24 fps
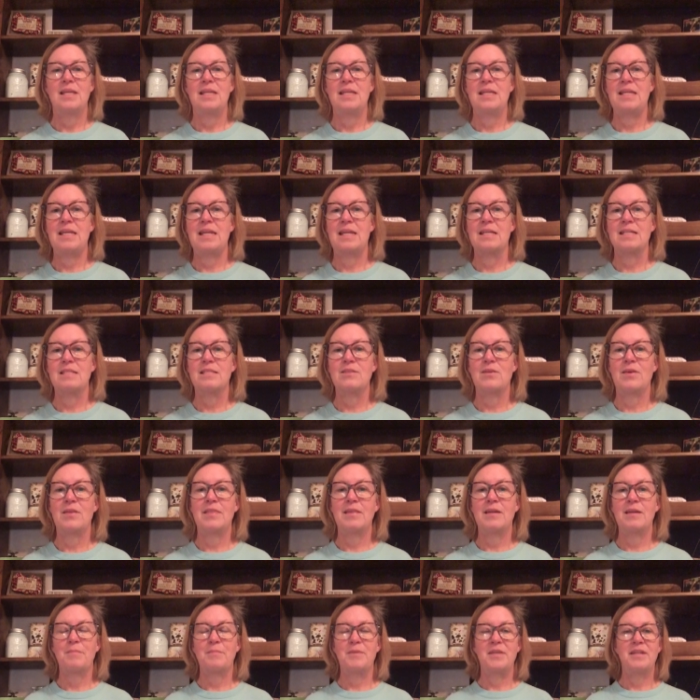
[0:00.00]
yeah, so I
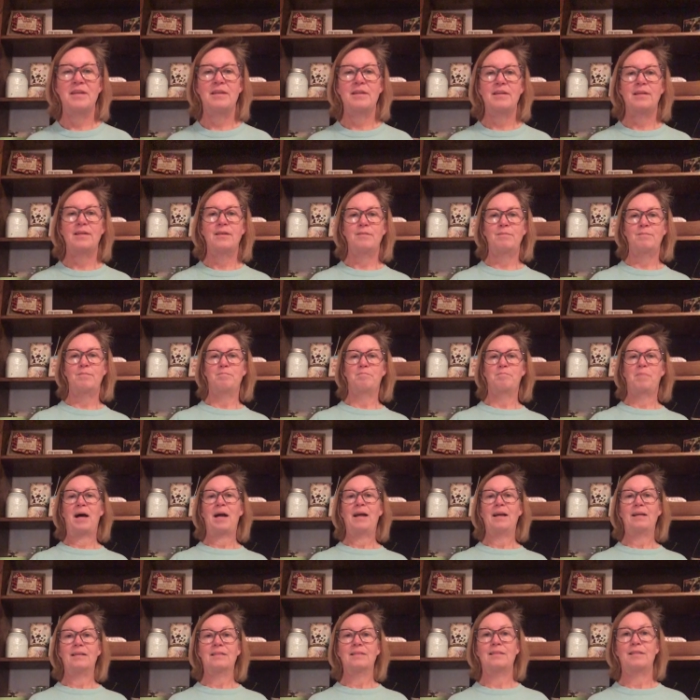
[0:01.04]
think I'm done
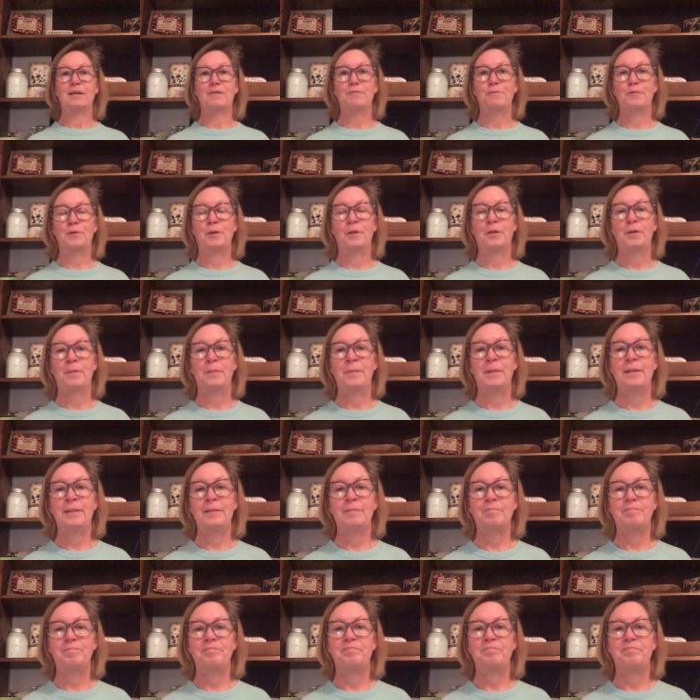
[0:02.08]
buying stuff for a little bit.